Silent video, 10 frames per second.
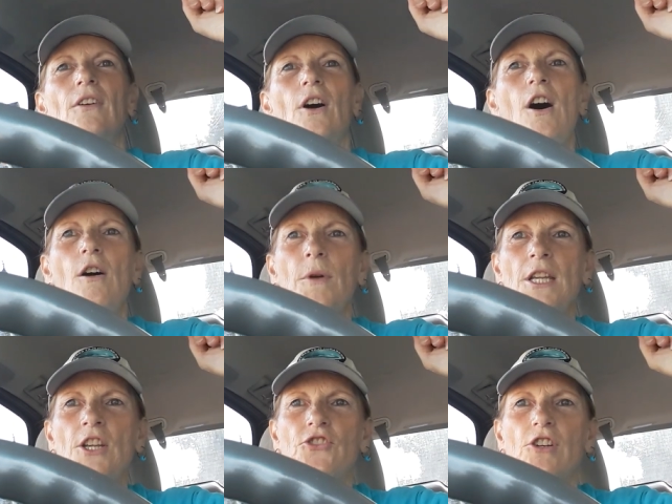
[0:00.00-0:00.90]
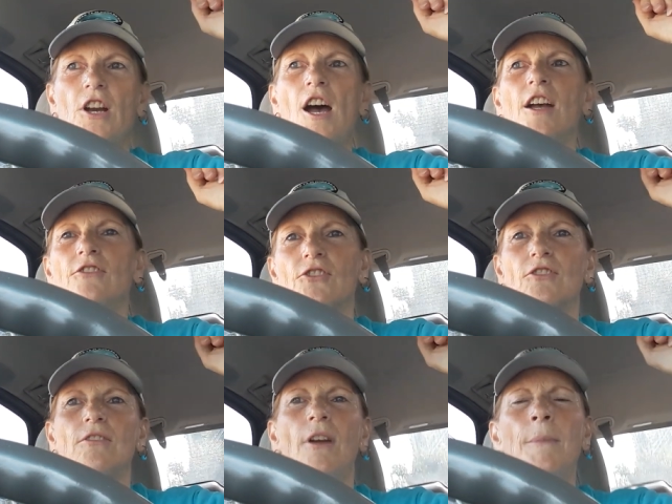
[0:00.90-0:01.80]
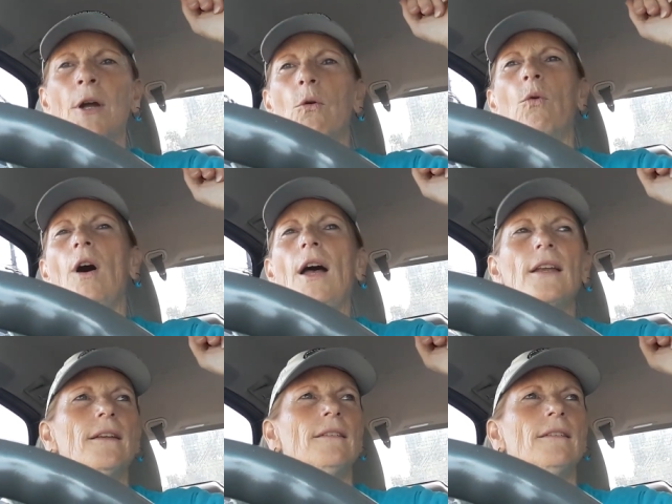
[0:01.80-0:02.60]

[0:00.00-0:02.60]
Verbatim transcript: Oh, we need your guns. I'm there, what?